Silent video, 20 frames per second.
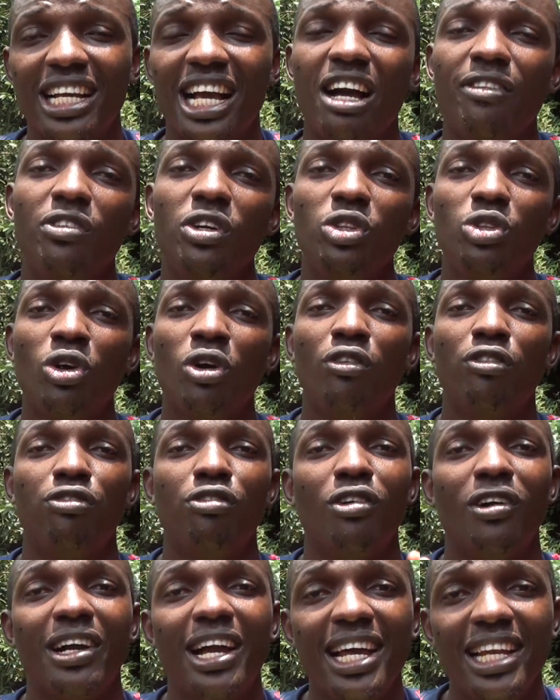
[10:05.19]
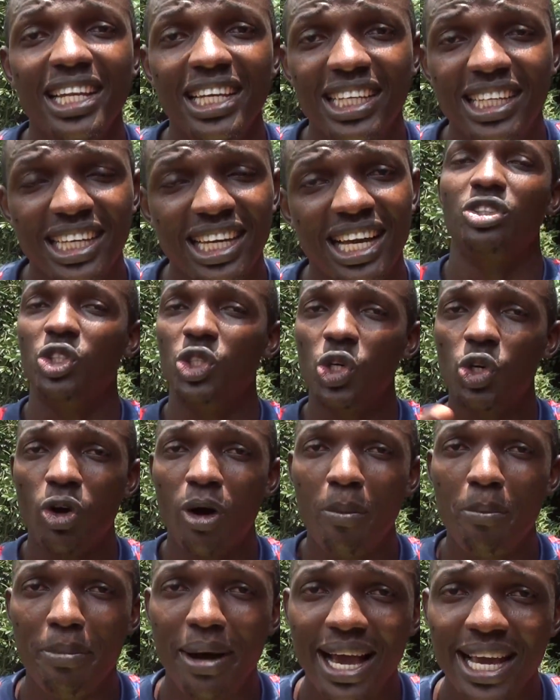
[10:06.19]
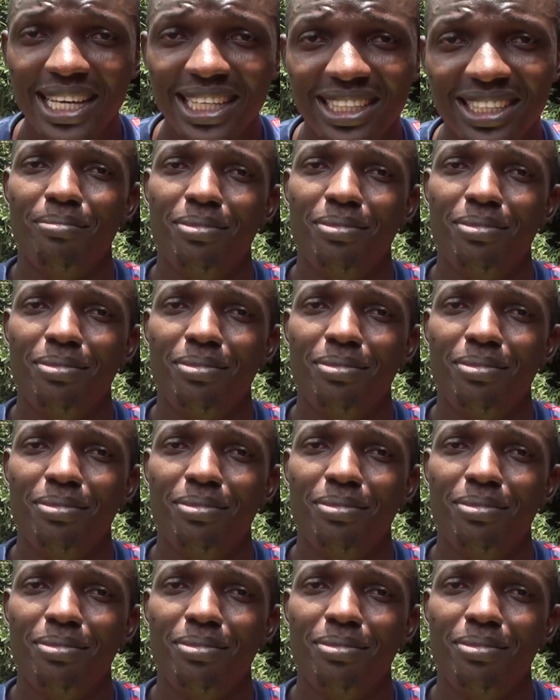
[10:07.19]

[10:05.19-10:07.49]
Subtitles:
Have you done full organic? Do you combine?